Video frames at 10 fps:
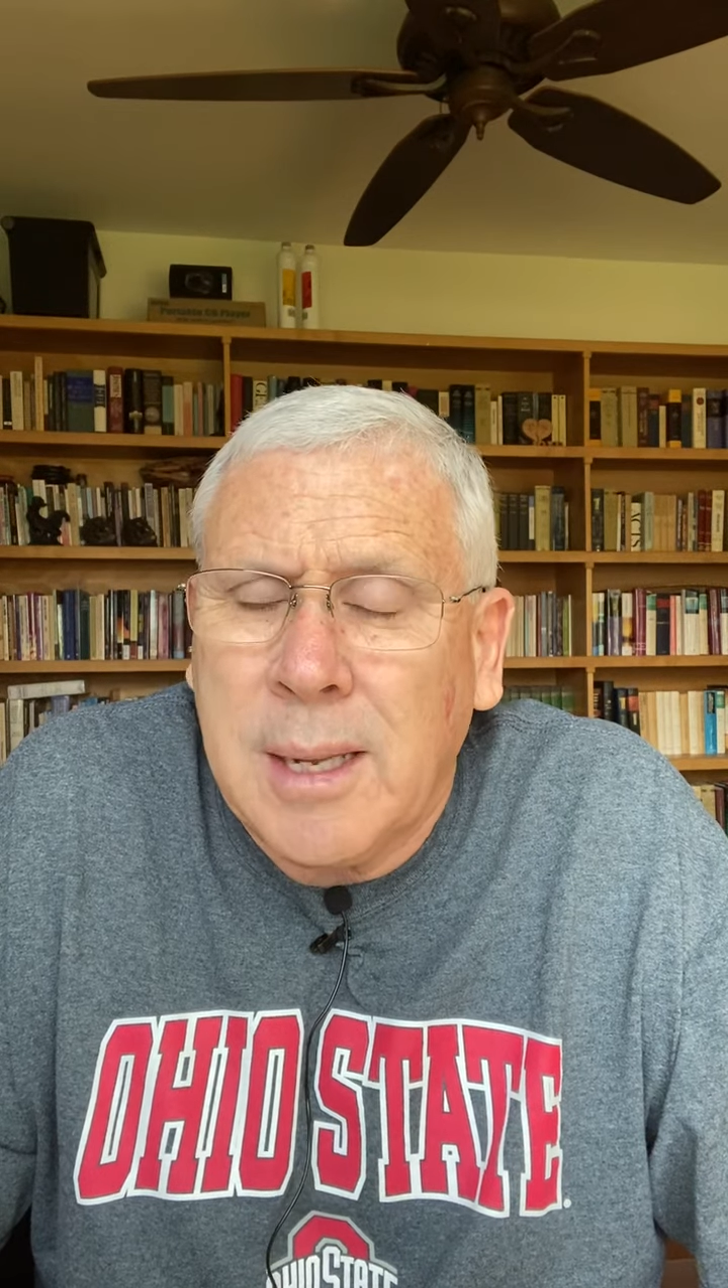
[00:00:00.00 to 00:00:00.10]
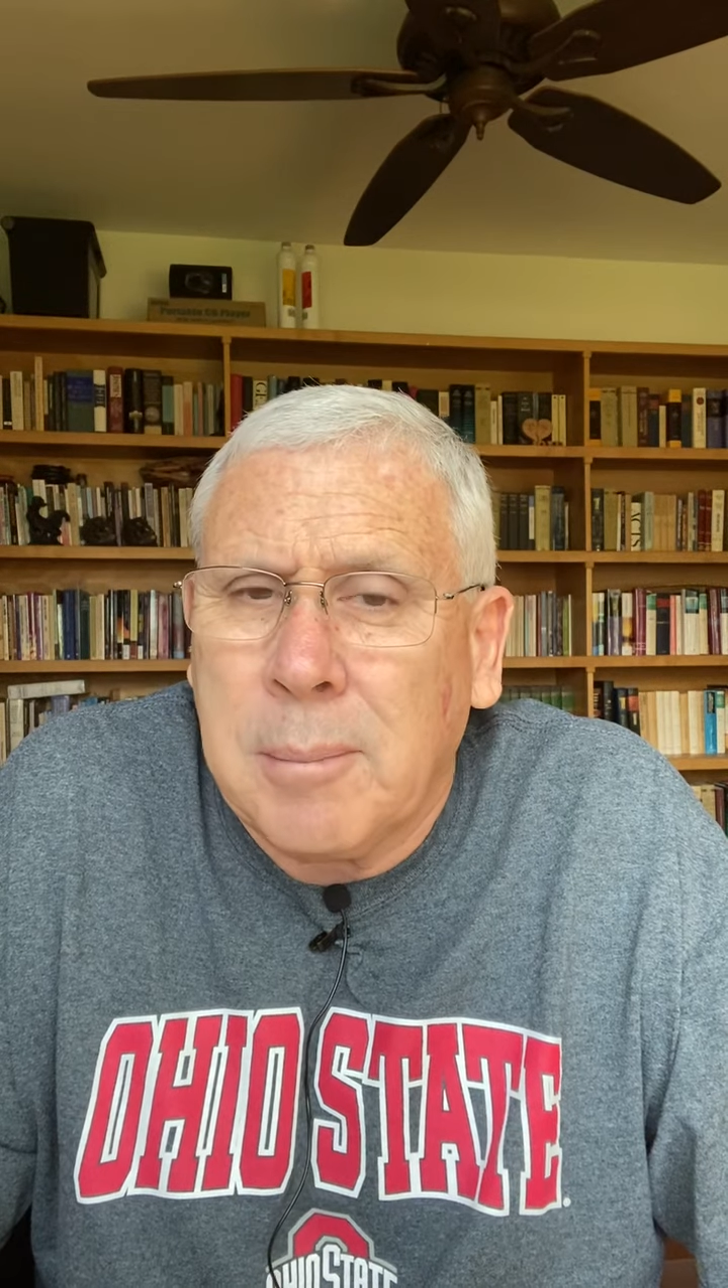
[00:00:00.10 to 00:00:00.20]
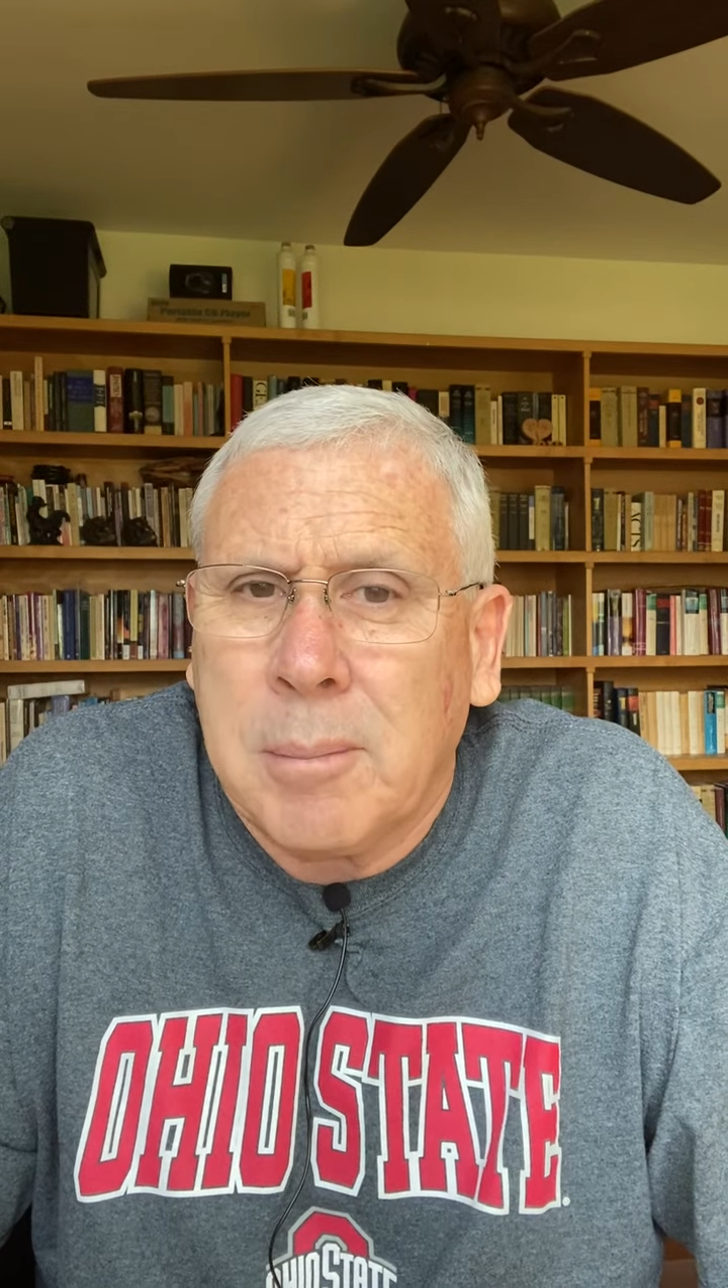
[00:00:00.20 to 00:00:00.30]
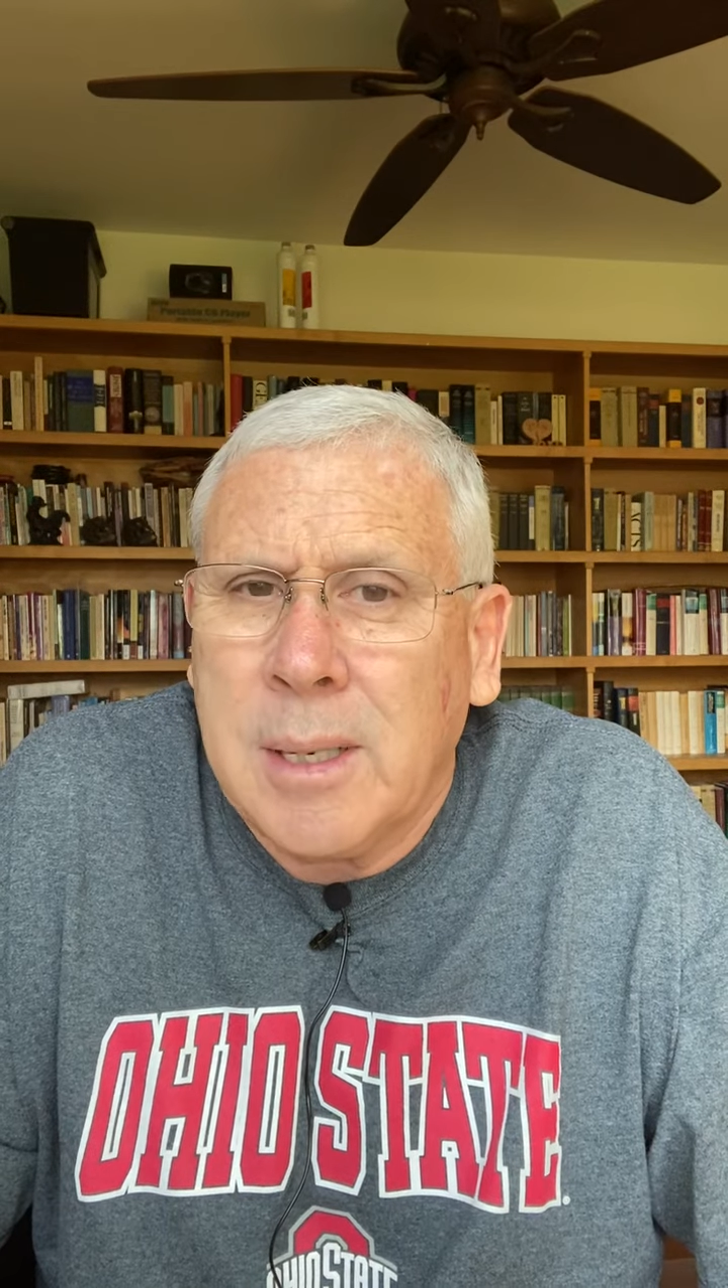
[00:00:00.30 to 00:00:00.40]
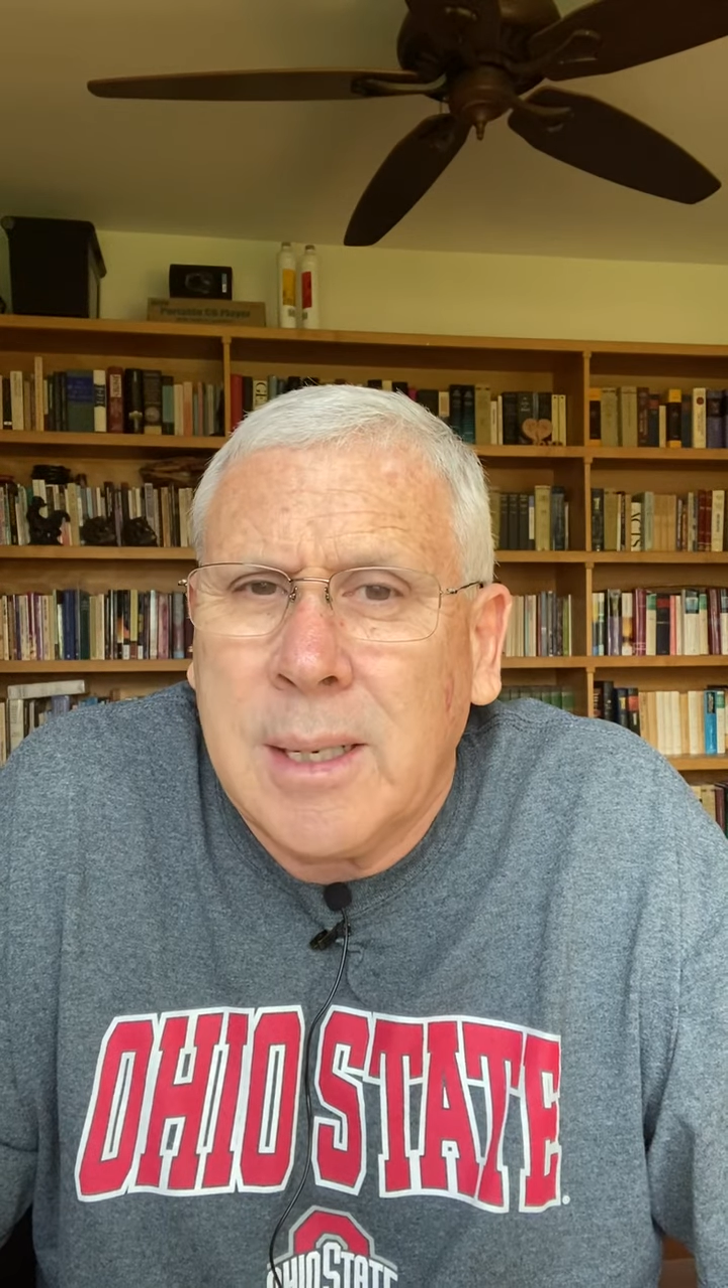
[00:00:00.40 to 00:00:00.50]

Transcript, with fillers: them.